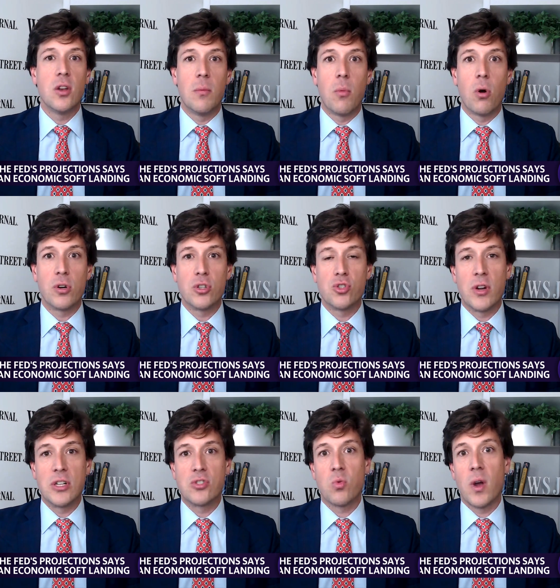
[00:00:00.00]
you know,
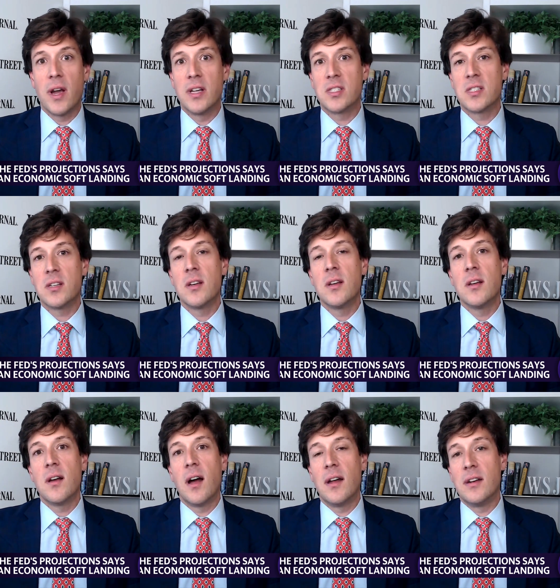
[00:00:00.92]
mortgage rates rise
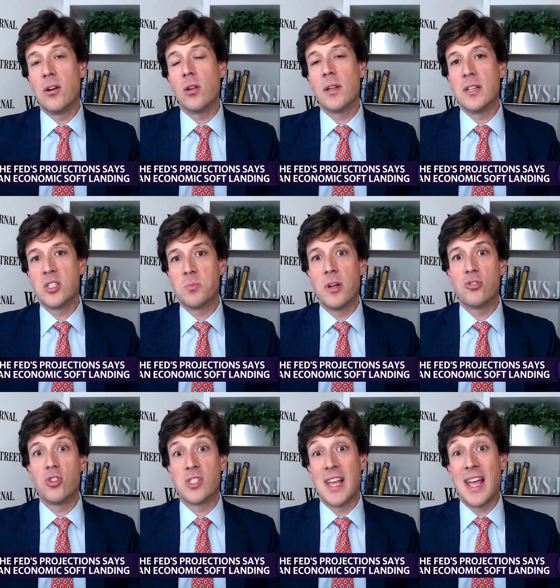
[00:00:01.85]
uh, nearly as
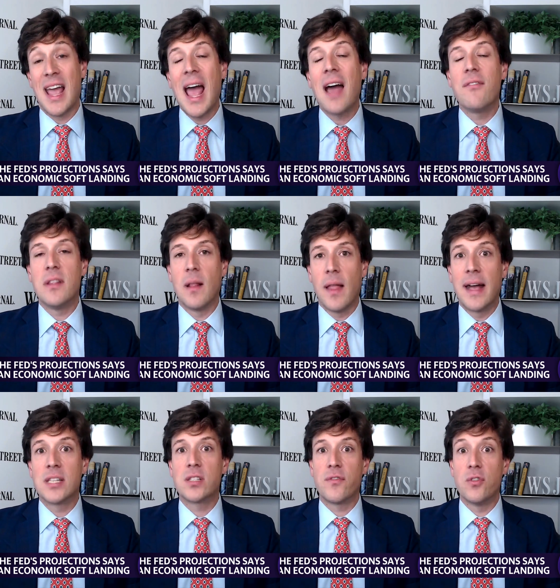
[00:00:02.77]
much as they have in the
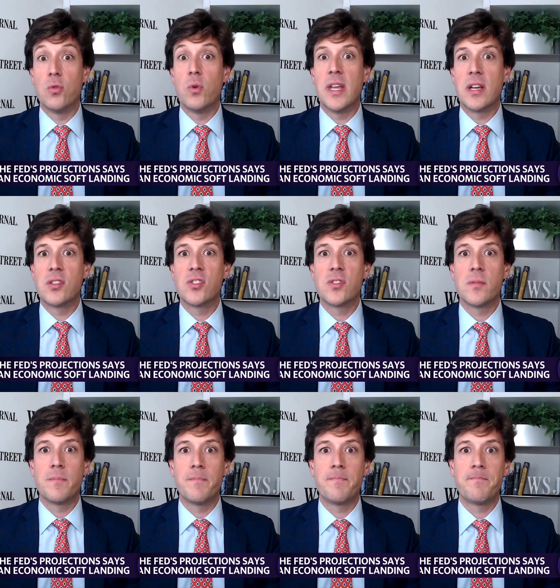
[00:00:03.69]
last few
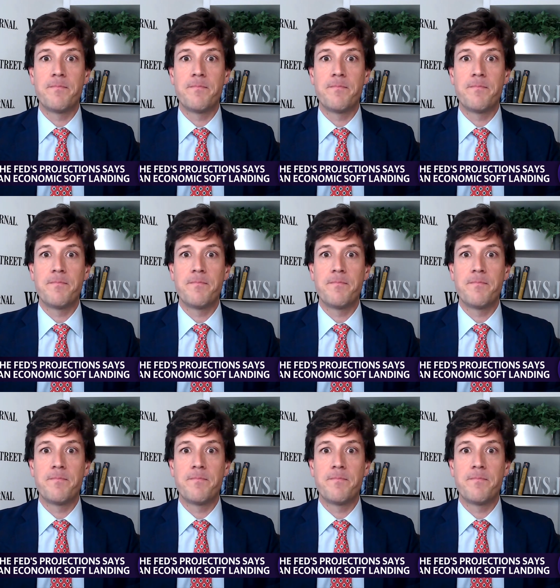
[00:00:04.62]
weeks.